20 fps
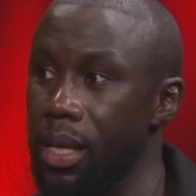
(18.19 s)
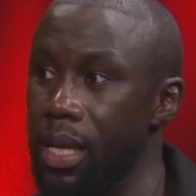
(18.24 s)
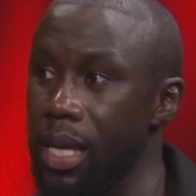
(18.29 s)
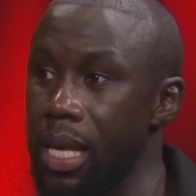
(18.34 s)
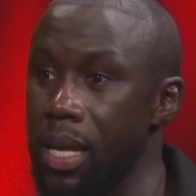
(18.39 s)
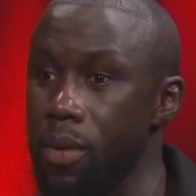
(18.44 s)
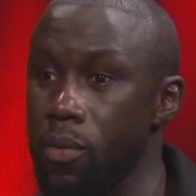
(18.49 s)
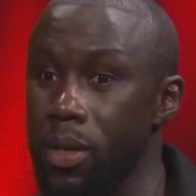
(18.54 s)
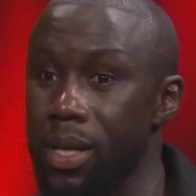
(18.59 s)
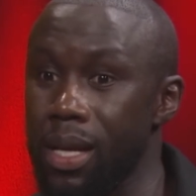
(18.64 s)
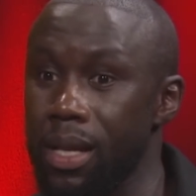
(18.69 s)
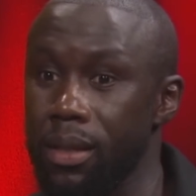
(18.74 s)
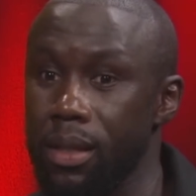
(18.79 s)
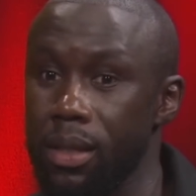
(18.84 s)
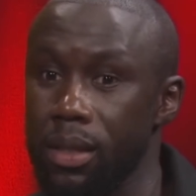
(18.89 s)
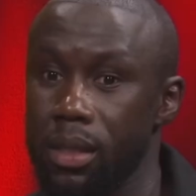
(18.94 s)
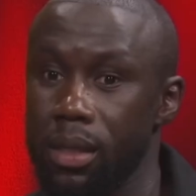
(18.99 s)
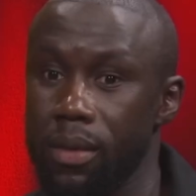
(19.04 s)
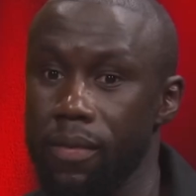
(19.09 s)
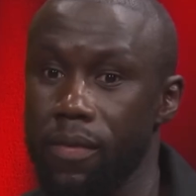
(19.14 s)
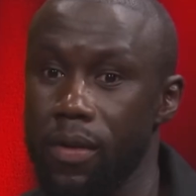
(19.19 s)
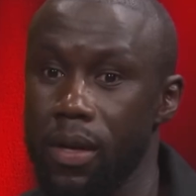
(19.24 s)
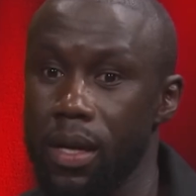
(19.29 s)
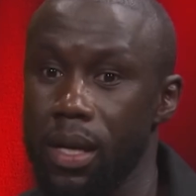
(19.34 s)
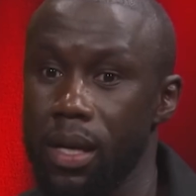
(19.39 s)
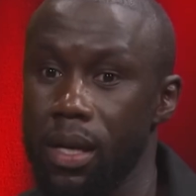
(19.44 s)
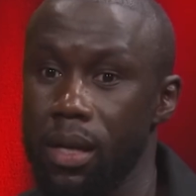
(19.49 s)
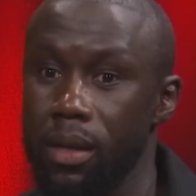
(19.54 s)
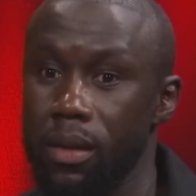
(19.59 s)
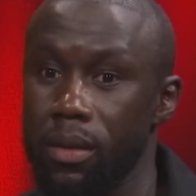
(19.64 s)
He will
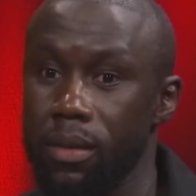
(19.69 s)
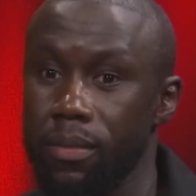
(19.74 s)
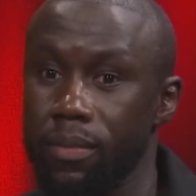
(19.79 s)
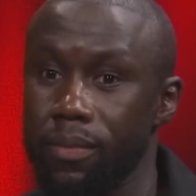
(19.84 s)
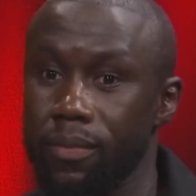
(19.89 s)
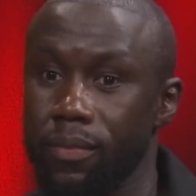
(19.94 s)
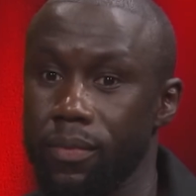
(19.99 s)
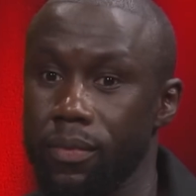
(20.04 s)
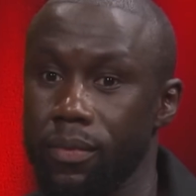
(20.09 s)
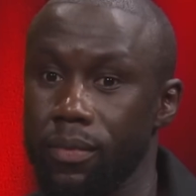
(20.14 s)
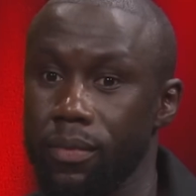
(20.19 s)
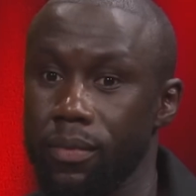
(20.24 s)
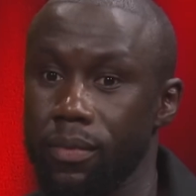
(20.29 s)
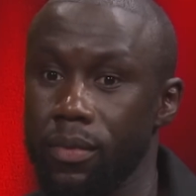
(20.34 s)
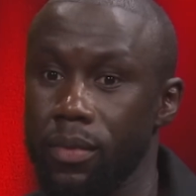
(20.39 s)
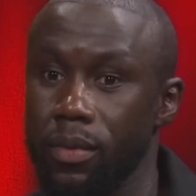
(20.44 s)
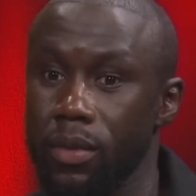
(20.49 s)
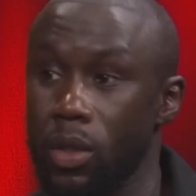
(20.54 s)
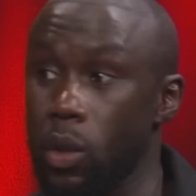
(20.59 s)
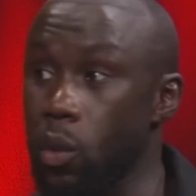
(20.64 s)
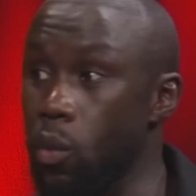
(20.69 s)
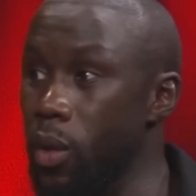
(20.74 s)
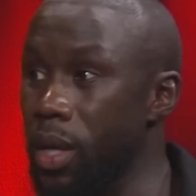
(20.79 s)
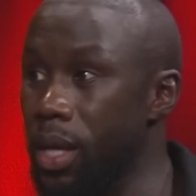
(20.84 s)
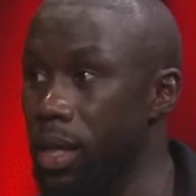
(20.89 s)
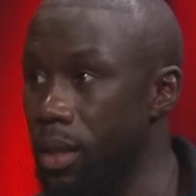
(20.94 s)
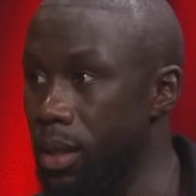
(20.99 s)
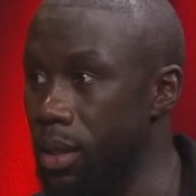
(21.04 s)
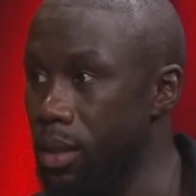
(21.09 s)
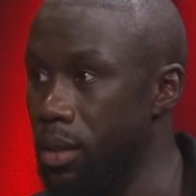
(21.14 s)
identify the
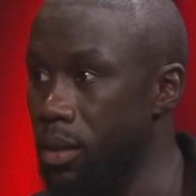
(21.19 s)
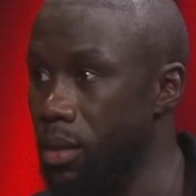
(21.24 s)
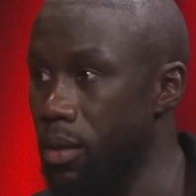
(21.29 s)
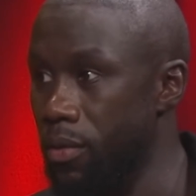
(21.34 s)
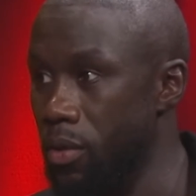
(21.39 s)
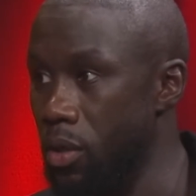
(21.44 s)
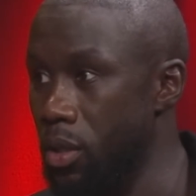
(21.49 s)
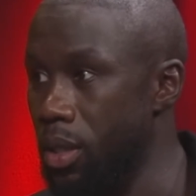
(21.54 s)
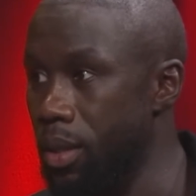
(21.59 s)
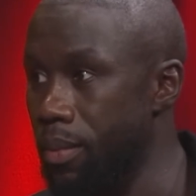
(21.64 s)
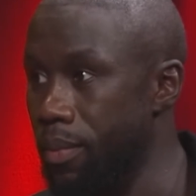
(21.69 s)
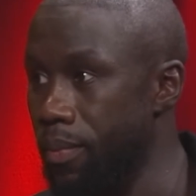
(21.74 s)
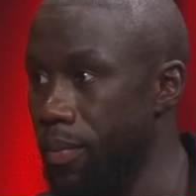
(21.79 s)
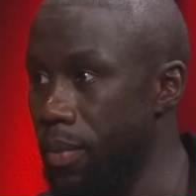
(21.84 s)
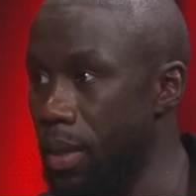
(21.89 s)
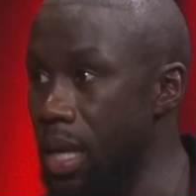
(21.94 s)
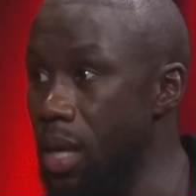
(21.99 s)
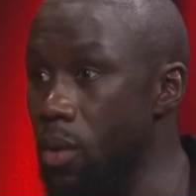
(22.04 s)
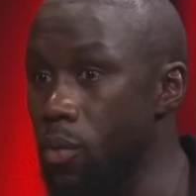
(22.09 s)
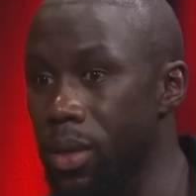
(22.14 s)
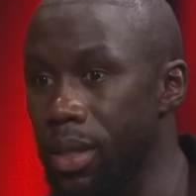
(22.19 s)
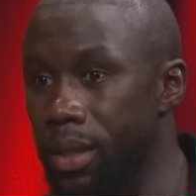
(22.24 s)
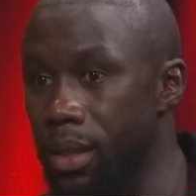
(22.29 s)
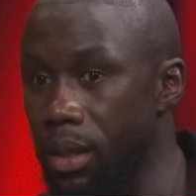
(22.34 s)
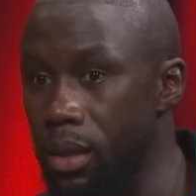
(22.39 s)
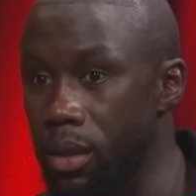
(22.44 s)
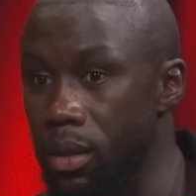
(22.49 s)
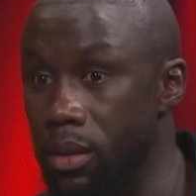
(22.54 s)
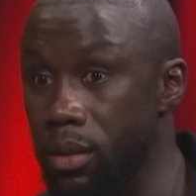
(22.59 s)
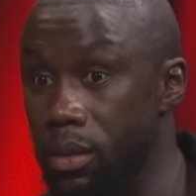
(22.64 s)
weakness of the team. He will
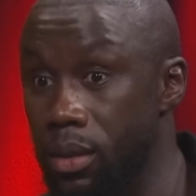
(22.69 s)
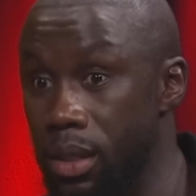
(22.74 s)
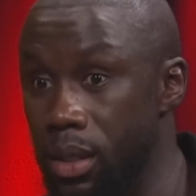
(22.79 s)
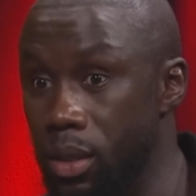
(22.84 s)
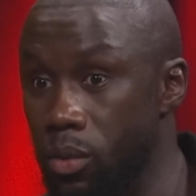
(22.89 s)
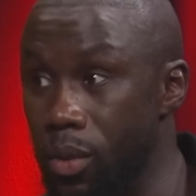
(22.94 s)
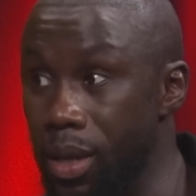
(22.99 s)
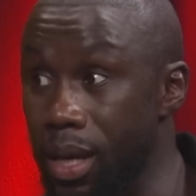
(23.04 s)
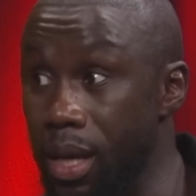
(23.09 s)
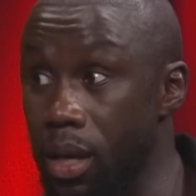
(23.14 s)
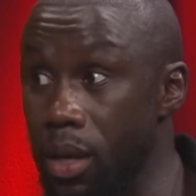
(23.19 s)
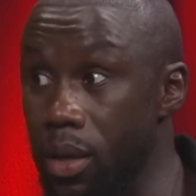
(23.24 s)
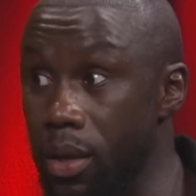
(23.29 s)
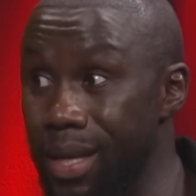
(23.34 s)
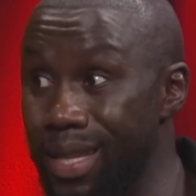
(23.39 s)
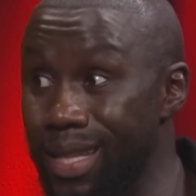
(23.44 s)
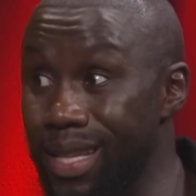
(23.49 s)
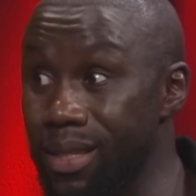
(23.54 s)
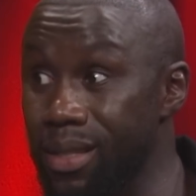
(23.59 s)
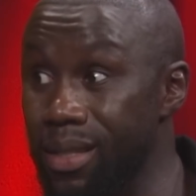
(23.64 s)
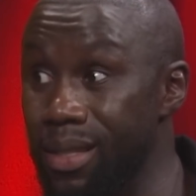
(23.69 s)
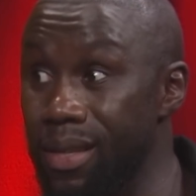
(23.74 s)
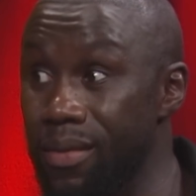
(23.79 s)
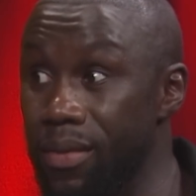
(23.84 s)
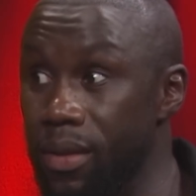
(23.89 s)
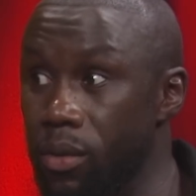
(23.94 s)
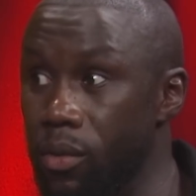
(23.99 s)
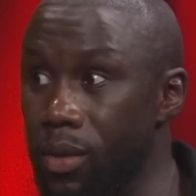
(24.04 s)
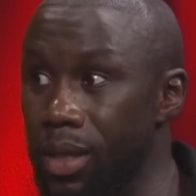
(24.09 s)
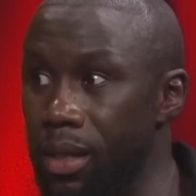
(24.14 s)
tell us this winger, he doesn't
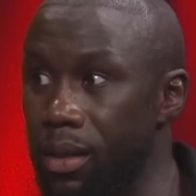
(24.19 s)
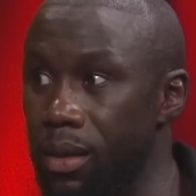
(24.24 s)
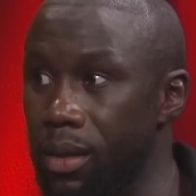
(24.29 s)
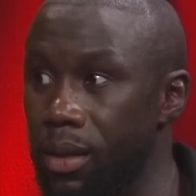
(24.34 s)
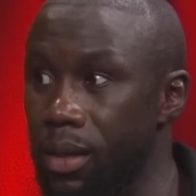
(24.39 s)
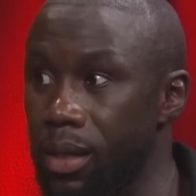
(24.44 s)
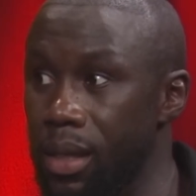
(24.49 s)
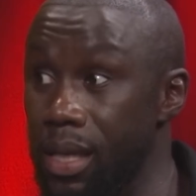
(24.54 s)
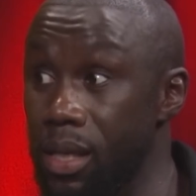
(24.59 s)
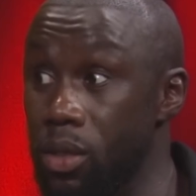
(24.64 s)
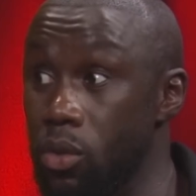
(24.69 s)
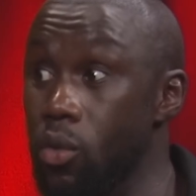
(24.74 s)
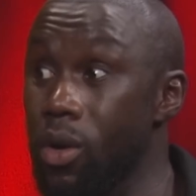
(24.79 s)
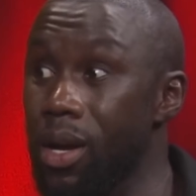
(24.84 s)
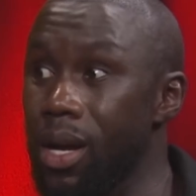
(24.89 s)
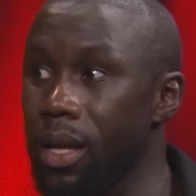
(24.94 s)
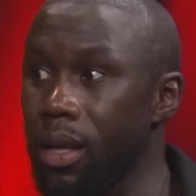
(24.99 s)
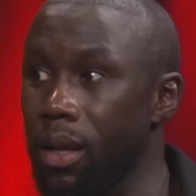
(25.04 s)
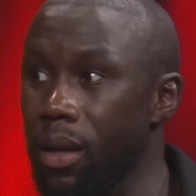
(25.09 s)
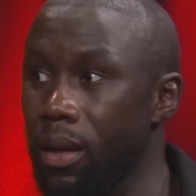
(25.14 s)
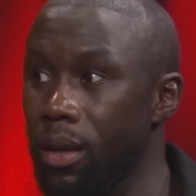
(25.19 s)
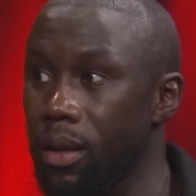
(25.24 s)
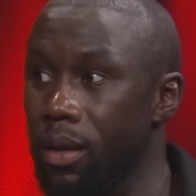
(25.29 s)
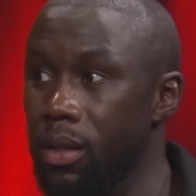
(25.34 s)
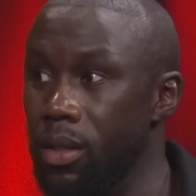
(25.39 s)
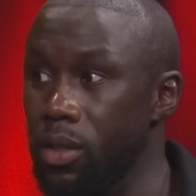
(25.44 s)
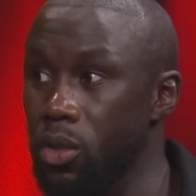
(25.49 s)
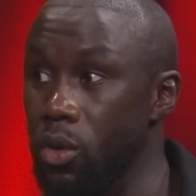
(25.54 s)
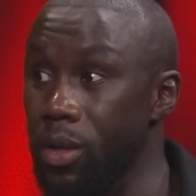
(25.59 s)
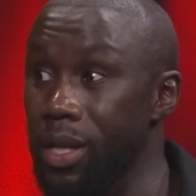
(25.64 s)
defend well, he's too high,
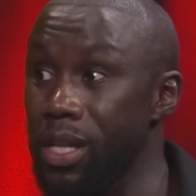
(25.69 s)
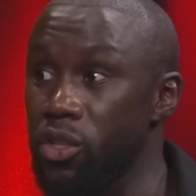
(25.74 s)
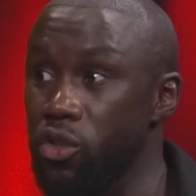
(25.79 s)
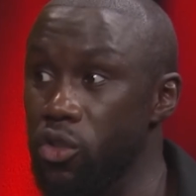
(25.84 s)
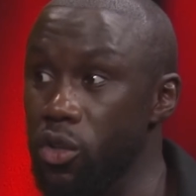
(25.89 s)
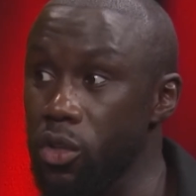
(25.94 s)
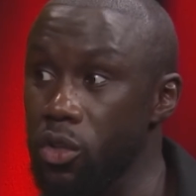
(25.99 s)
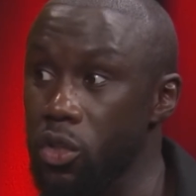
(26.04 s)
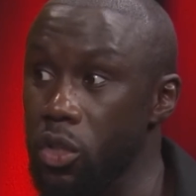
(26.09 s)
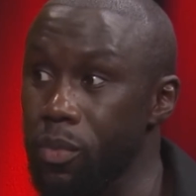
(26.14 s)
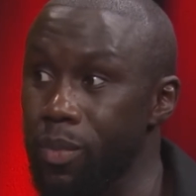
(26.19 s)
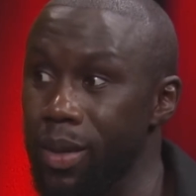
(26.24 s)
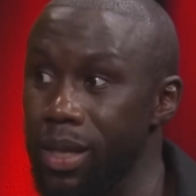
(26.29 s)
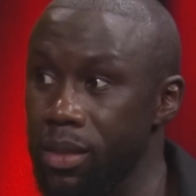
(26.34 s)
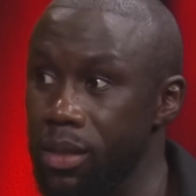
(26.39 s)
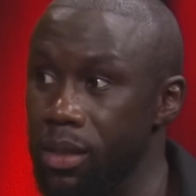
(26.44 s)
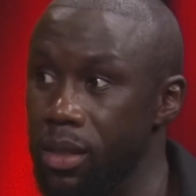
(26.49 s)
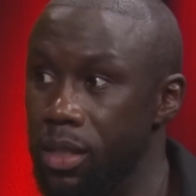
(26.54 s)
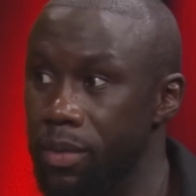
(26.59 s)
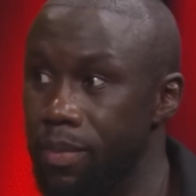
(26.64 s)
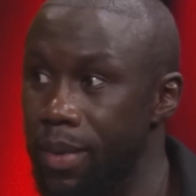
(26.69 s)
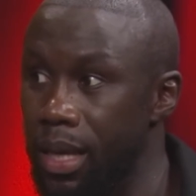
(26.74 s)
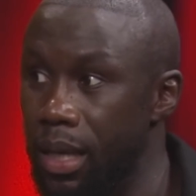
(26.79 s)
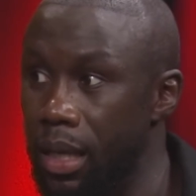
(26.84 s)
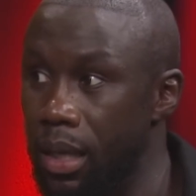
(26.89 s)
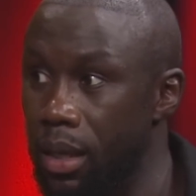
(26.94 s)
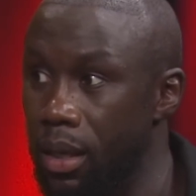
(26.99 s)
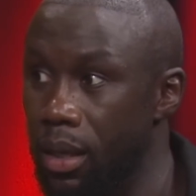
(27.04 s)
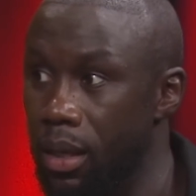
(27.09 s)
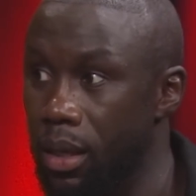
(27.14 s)
so enjoy the space in his
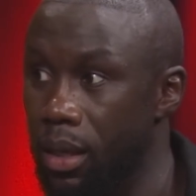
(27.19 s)
back.